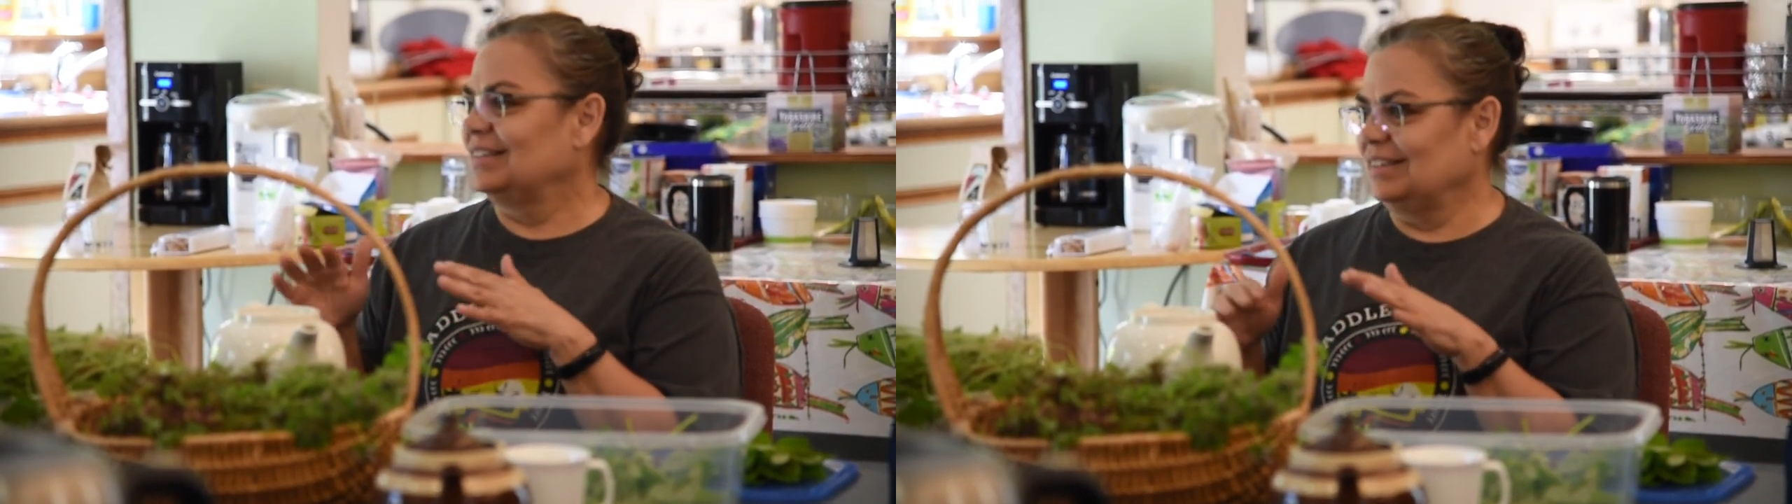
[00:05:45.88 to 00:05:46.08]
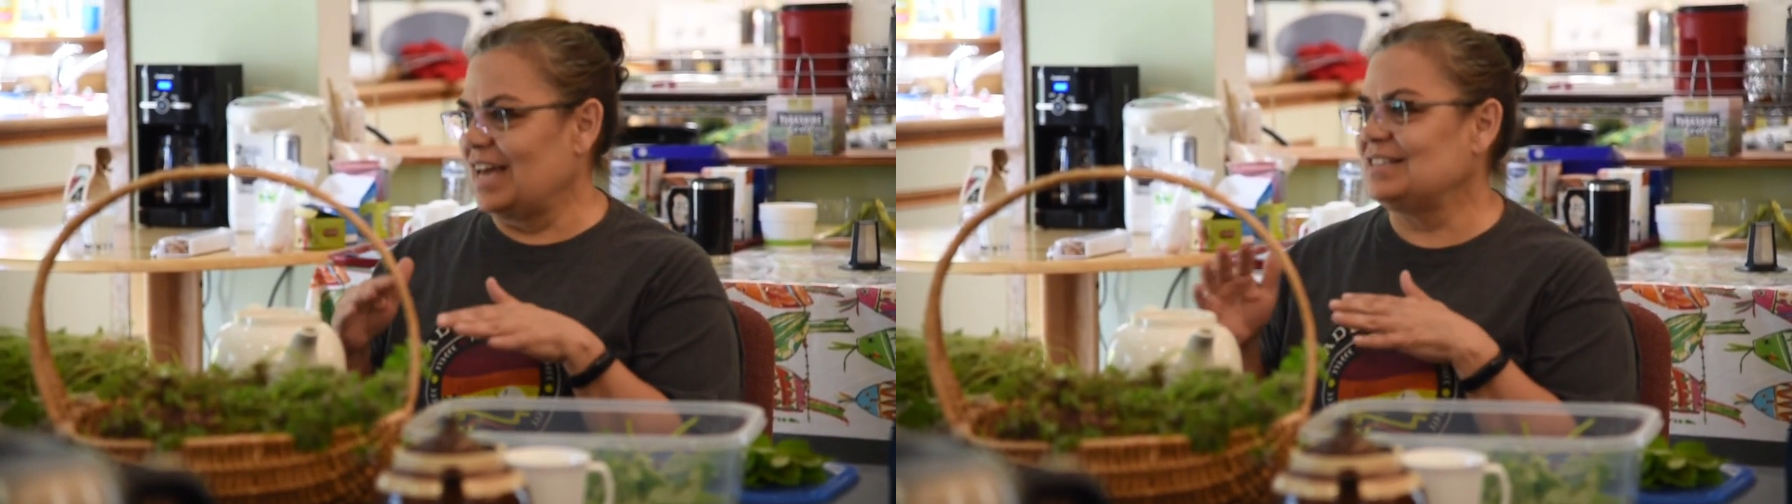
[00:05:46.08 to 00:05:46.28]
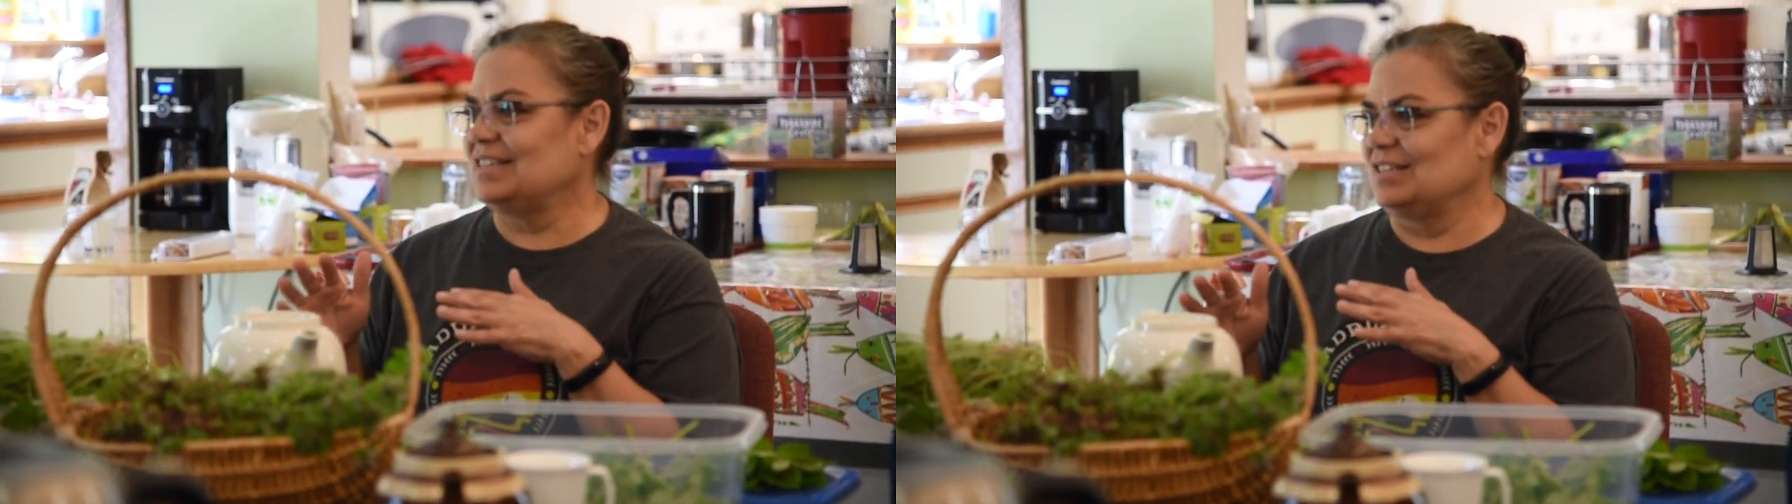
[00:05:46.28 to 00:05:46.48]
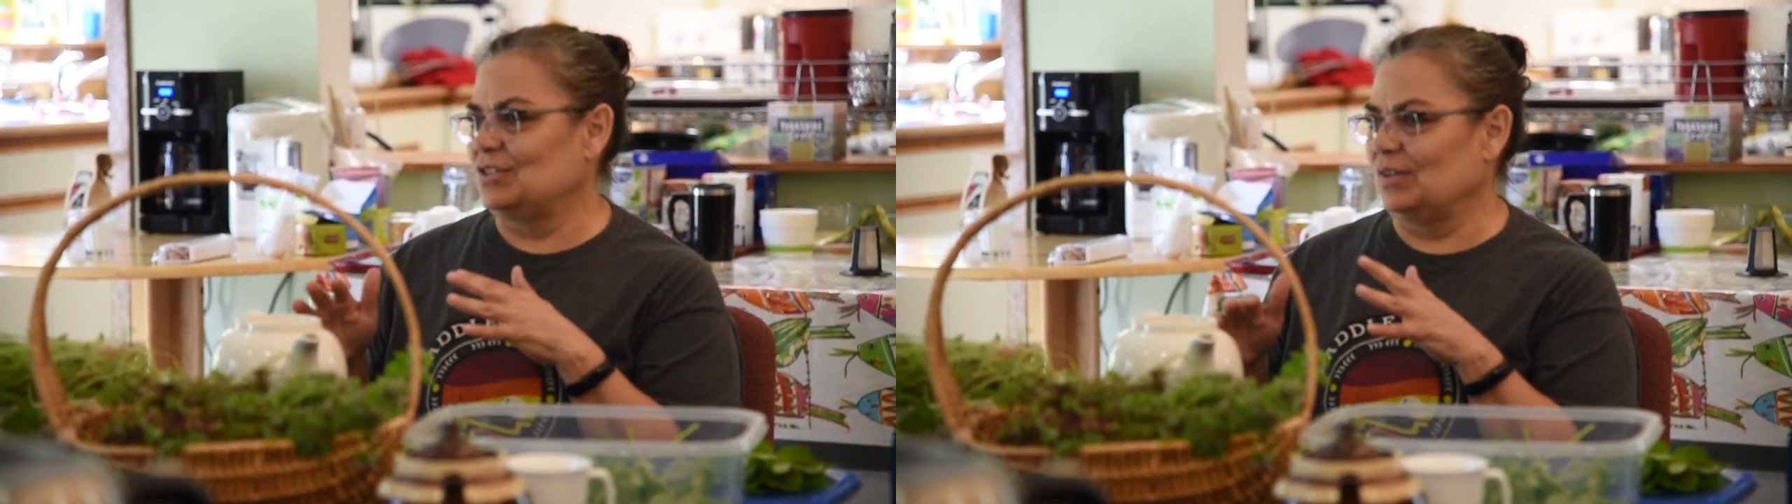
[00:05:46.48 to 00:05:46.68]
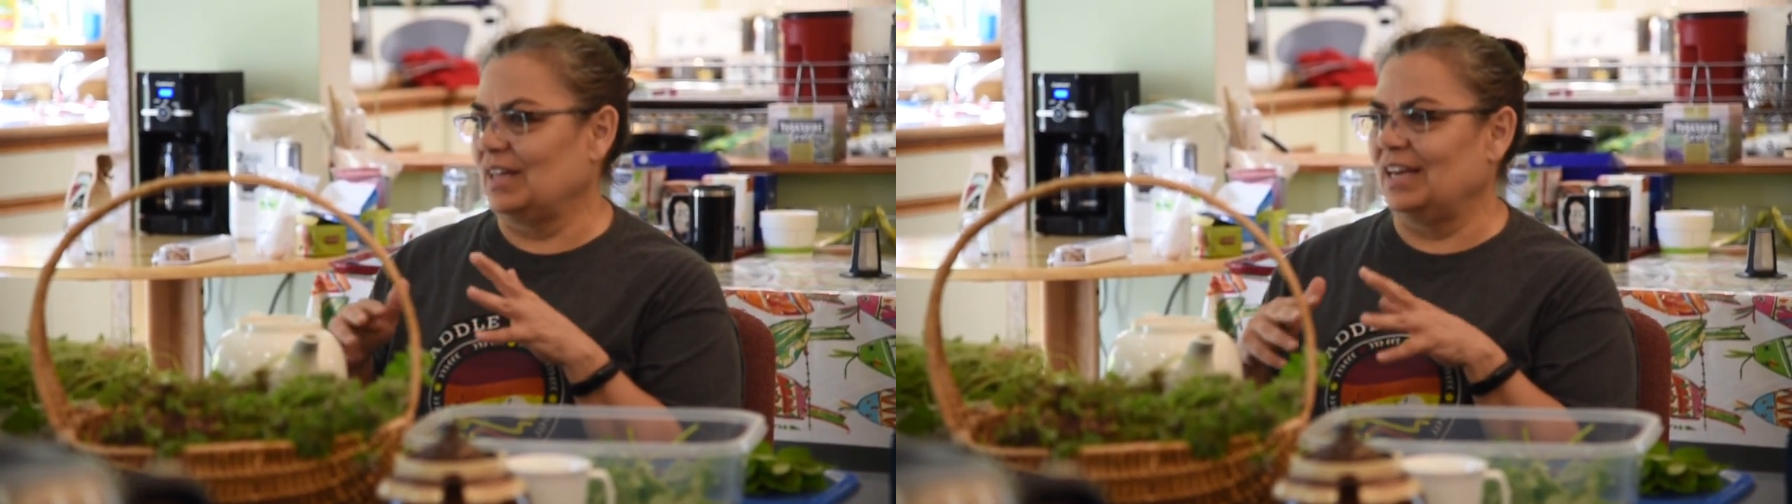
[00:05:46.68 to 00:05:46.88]

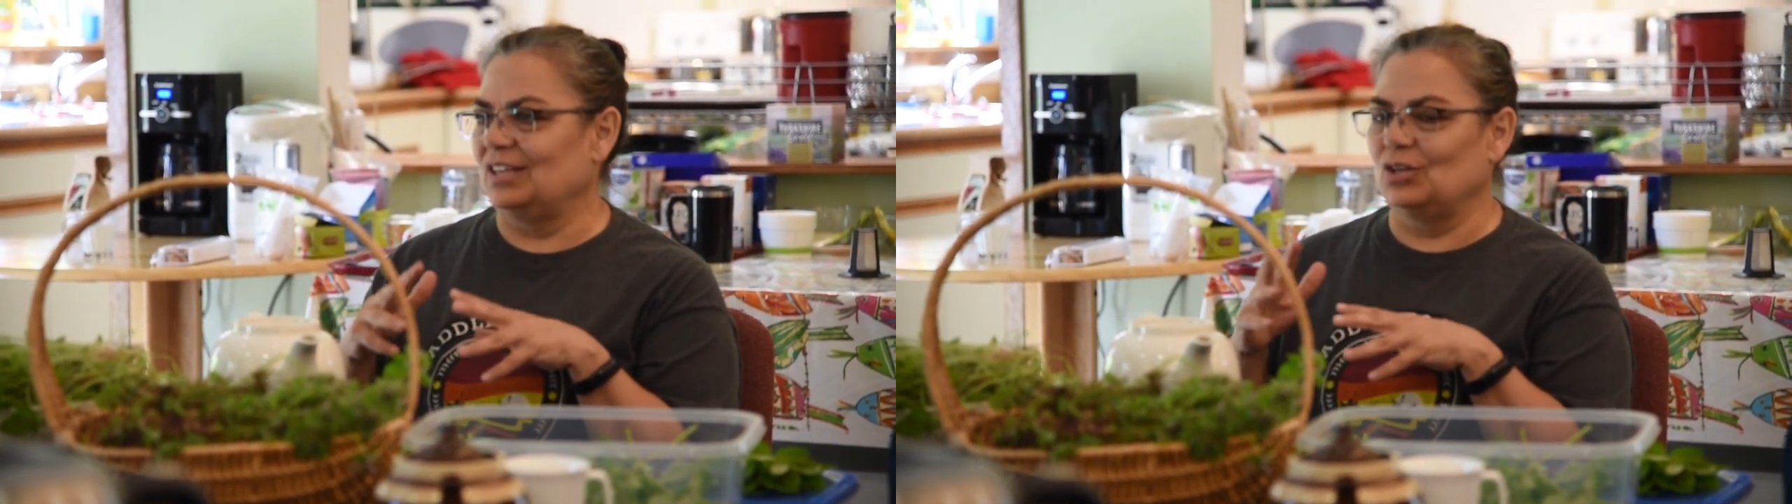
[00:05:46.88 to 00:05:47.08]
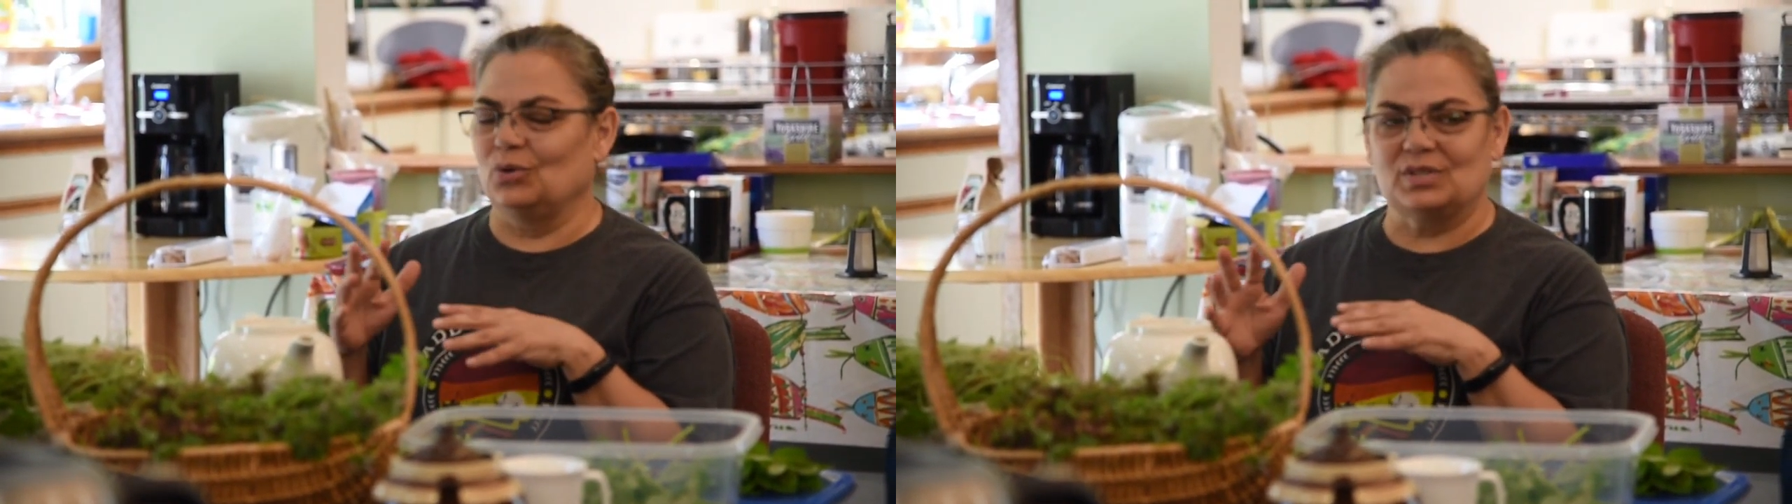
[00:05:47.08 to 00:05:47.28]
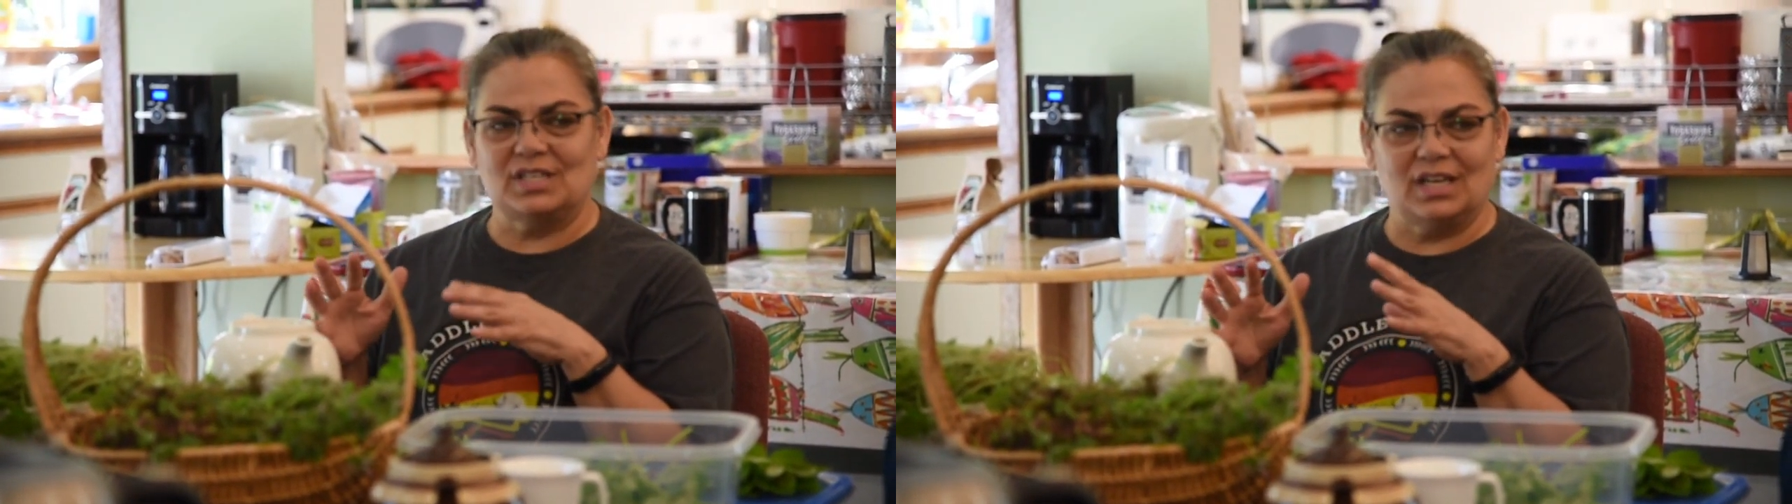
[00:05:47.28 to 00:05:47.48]
lessons, or they, you know,